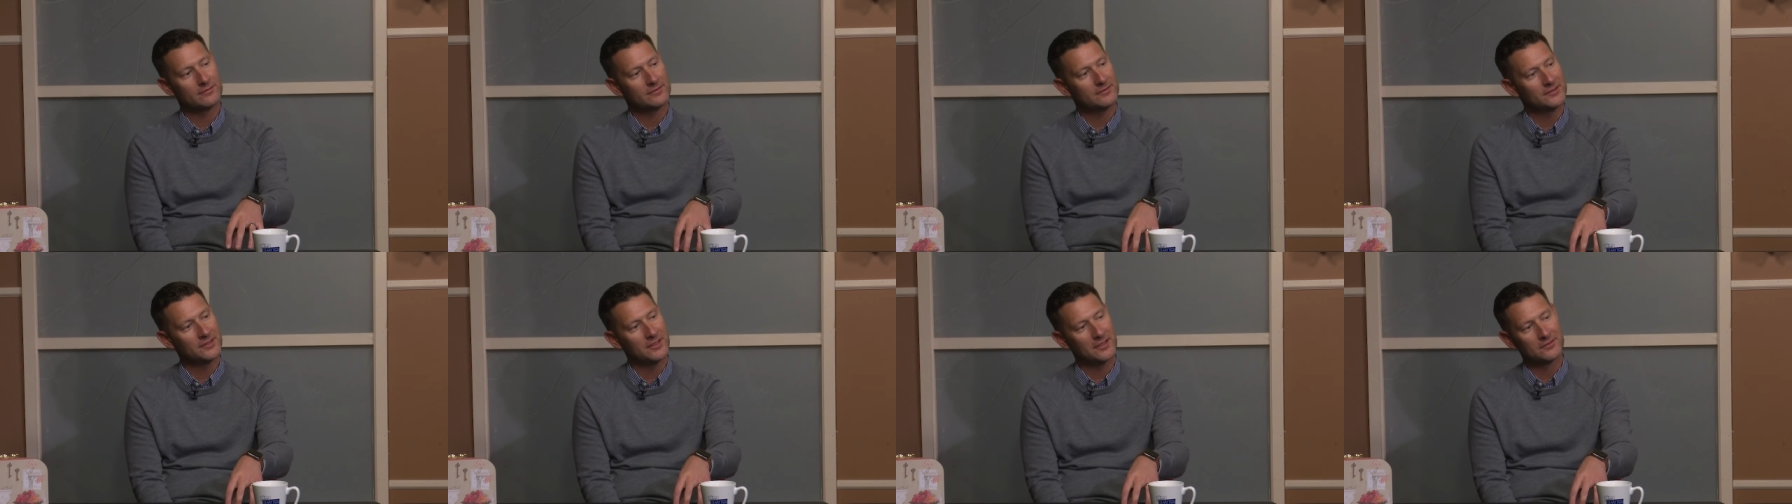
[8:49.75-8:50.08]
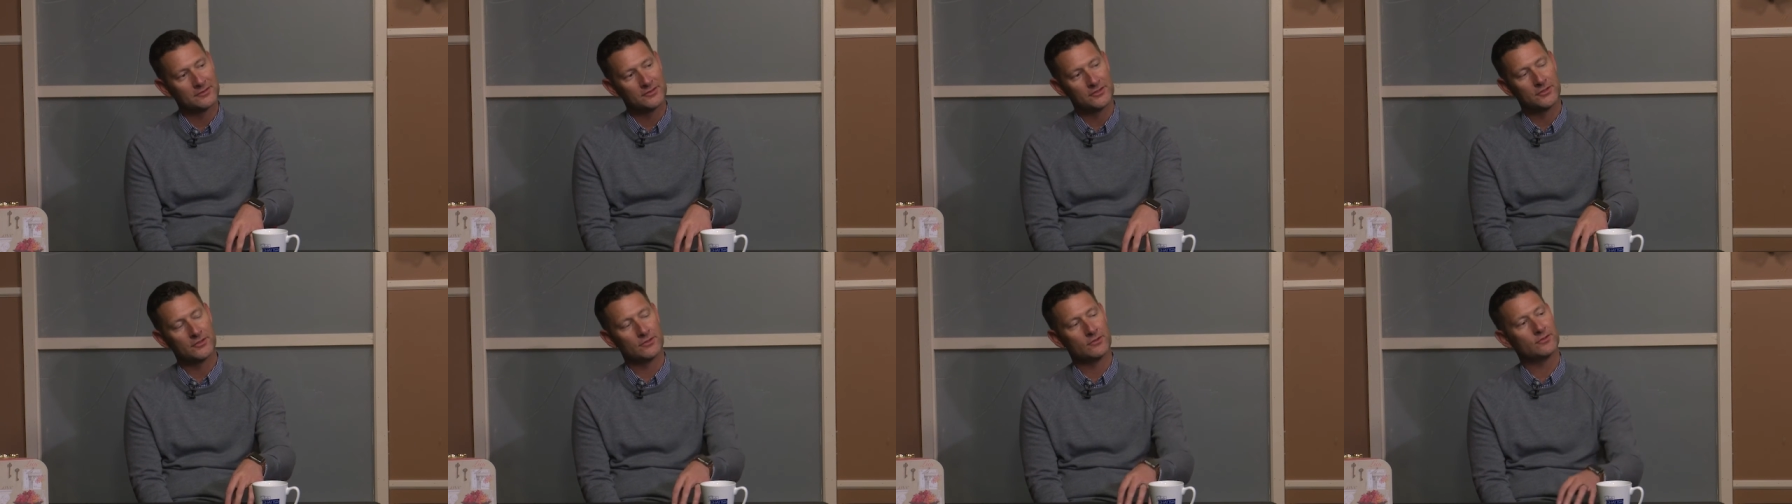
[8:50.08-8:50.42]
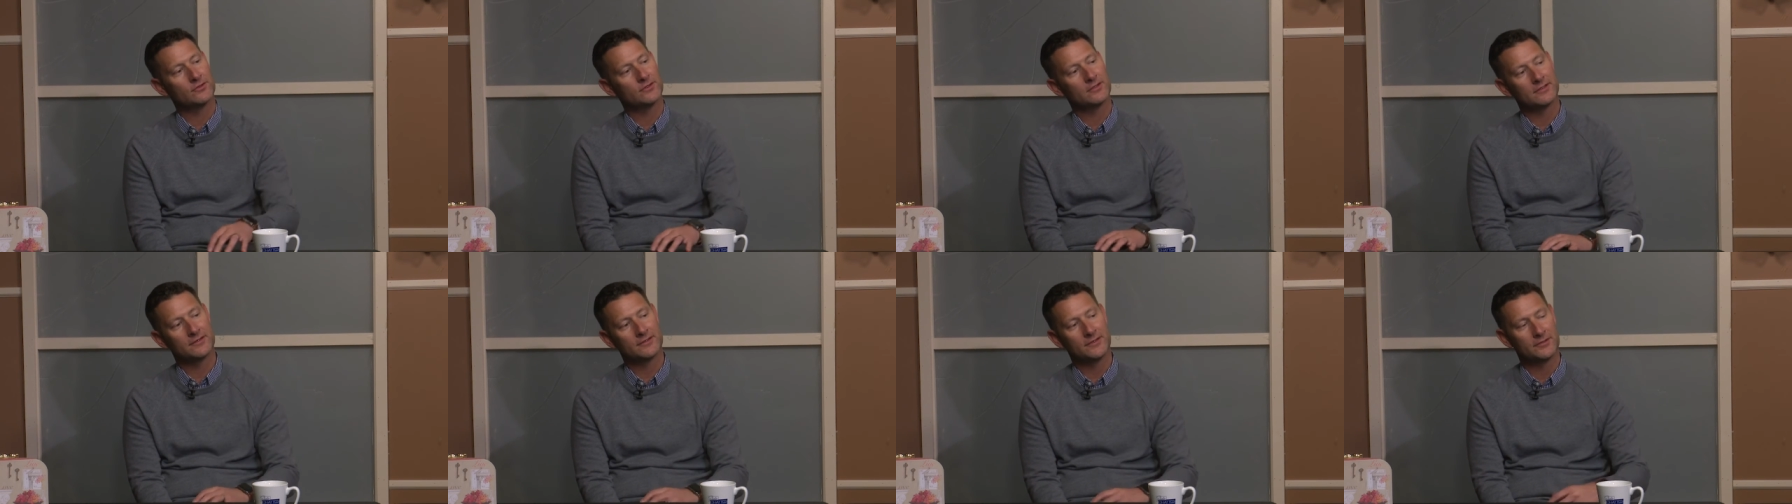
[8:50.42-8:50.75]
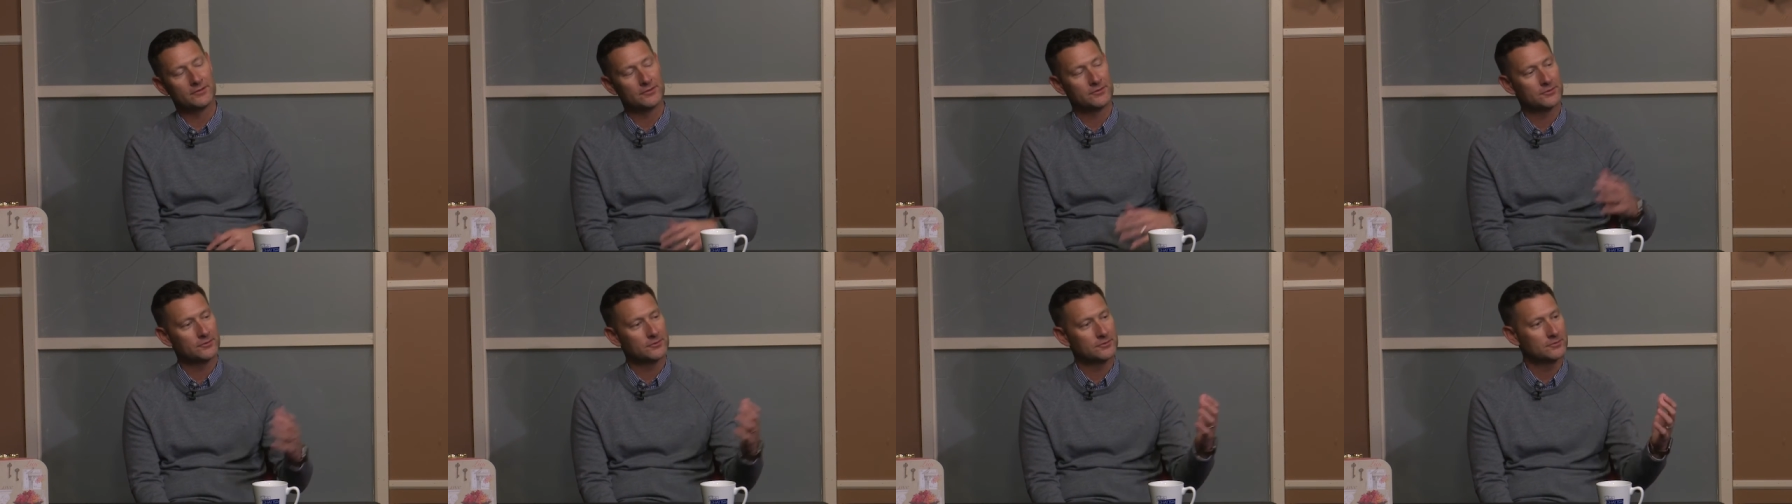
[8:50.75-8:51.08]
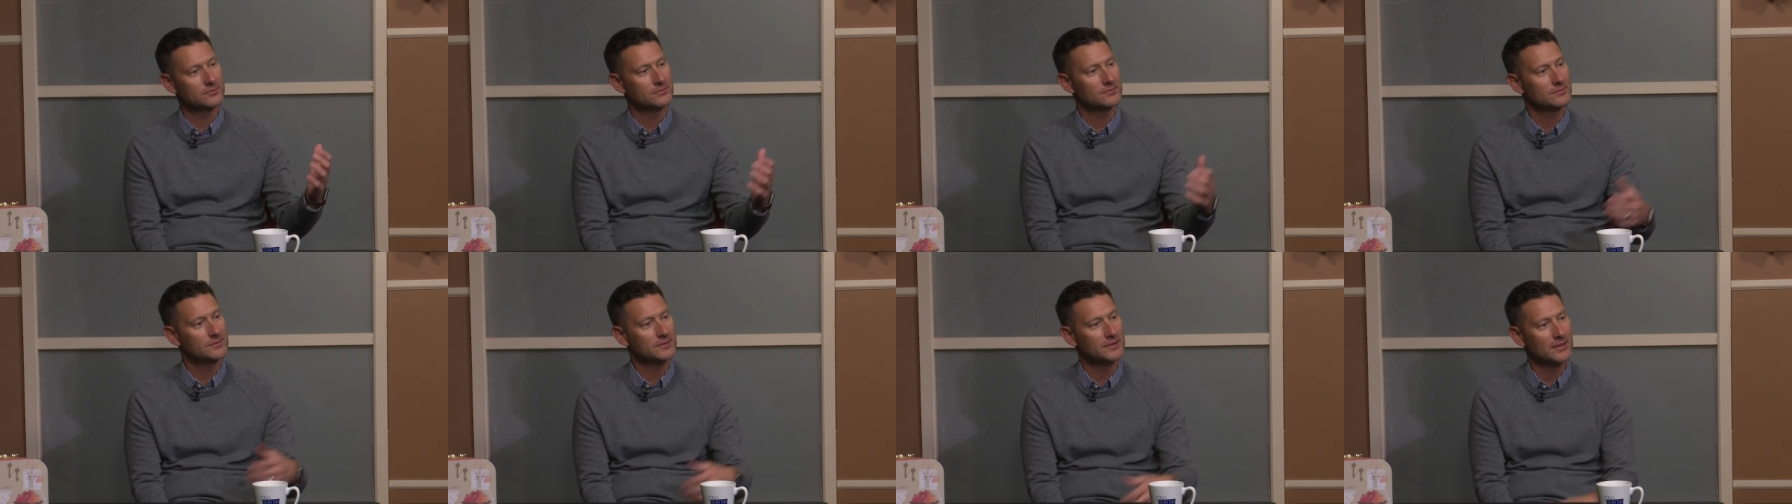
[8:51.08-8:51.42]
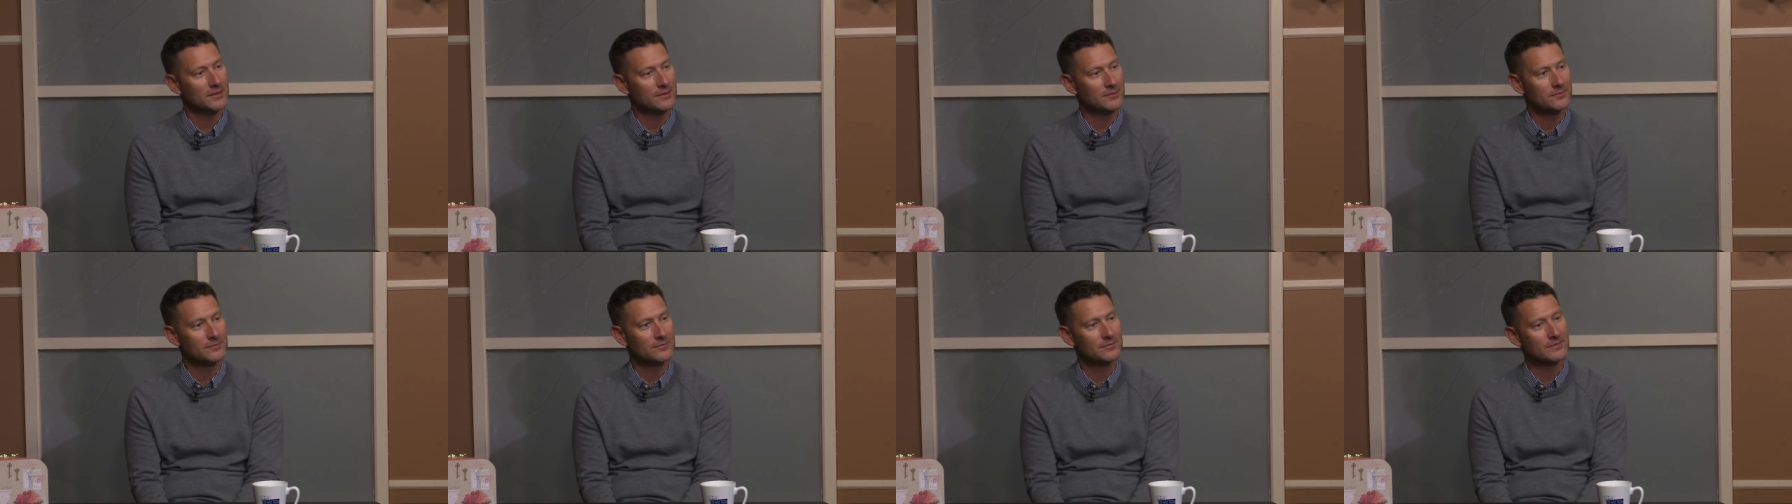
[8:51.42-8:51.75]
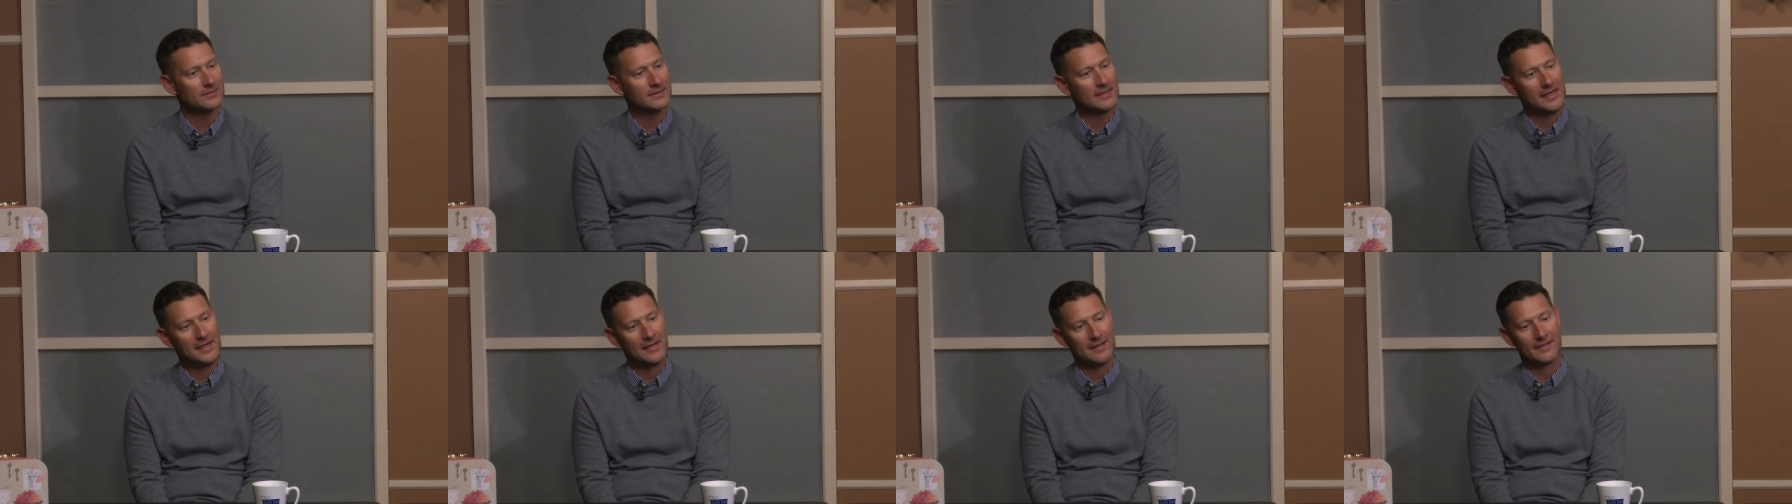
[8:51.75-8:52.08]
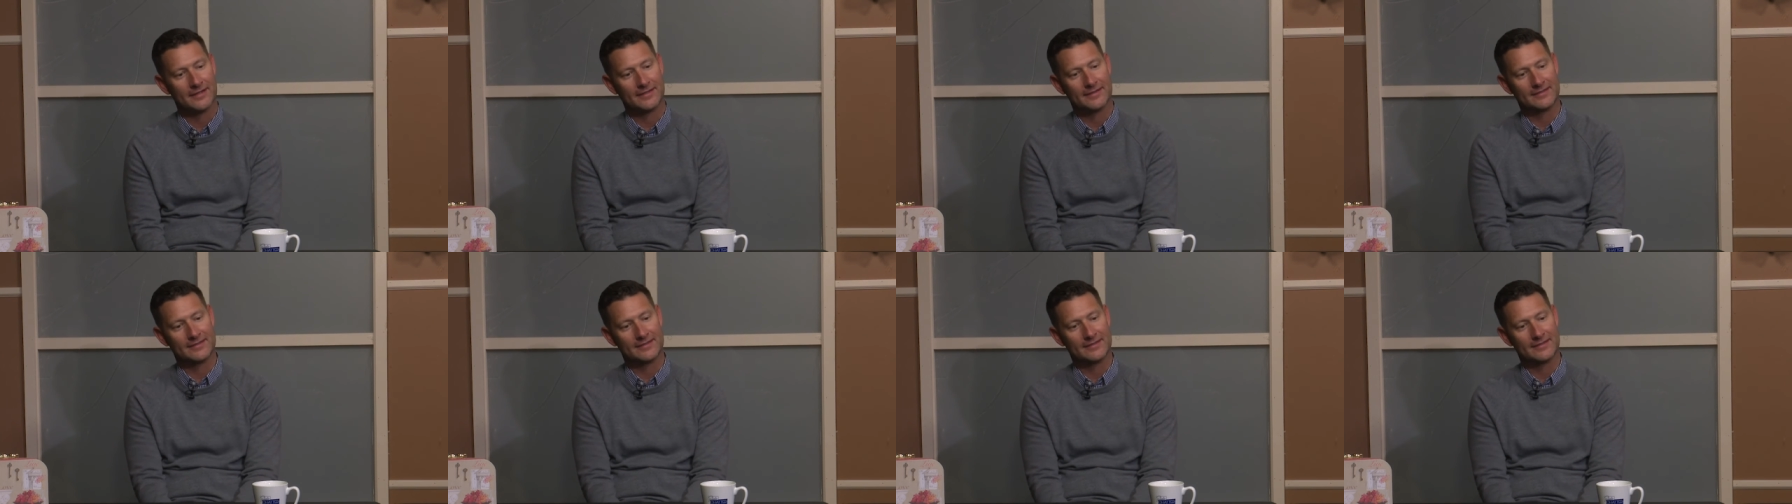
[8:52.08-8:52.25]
young children to you know uh,